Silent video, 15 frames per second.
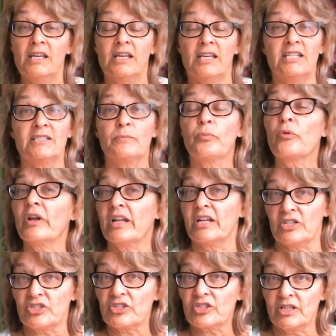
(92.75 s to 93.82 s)
He's
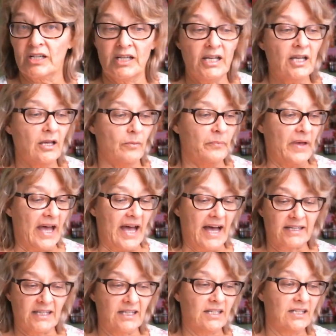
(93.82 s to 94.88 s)
British,
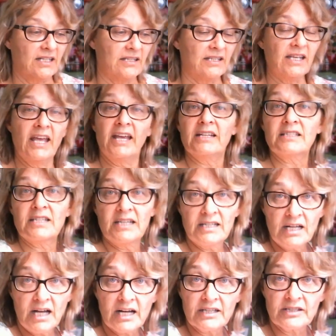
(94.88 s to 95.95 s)
back in the
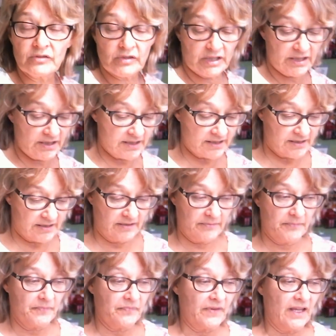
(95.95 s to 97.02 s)
1800s,
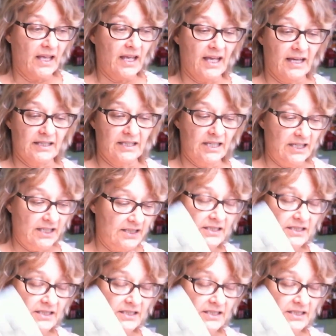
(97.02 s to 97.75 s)
and he